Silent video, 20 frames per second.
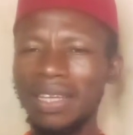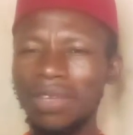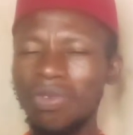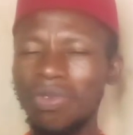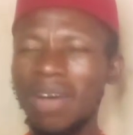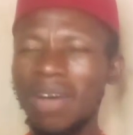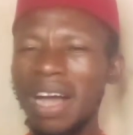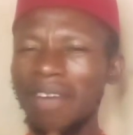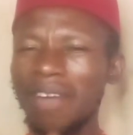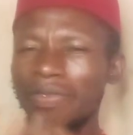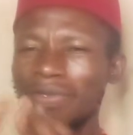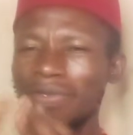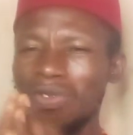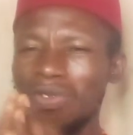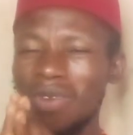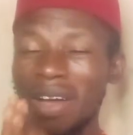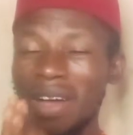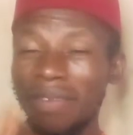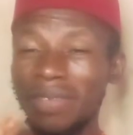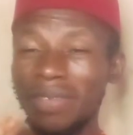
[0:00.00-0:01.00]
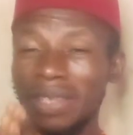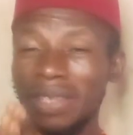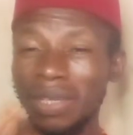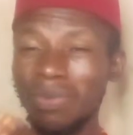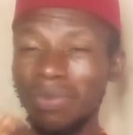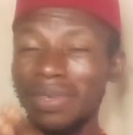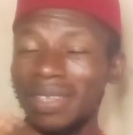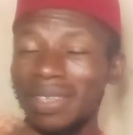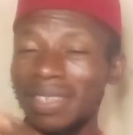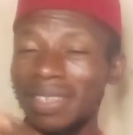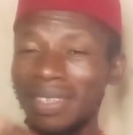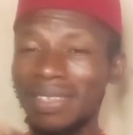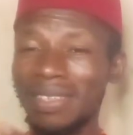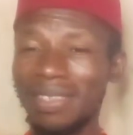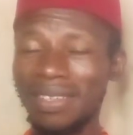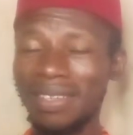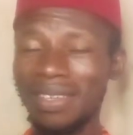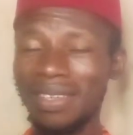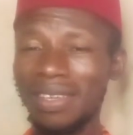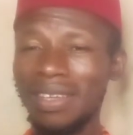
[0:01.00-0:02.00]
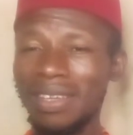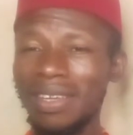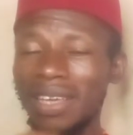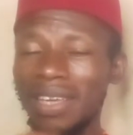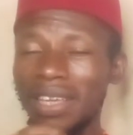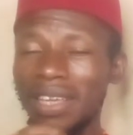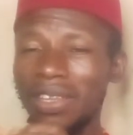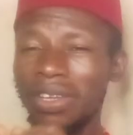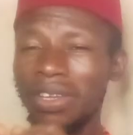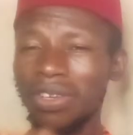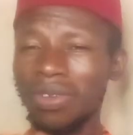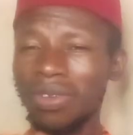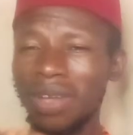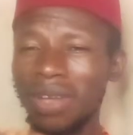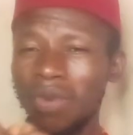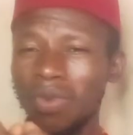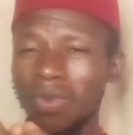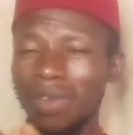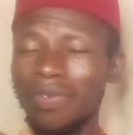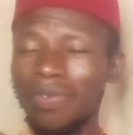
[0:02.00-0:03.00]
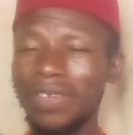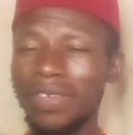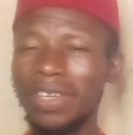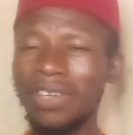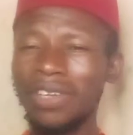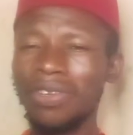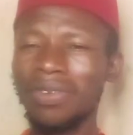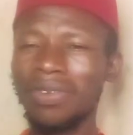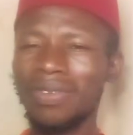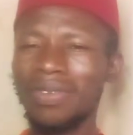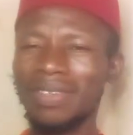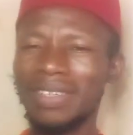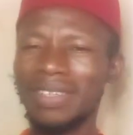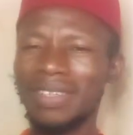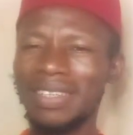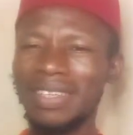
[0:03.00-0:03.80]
You have the requisite educational qualification,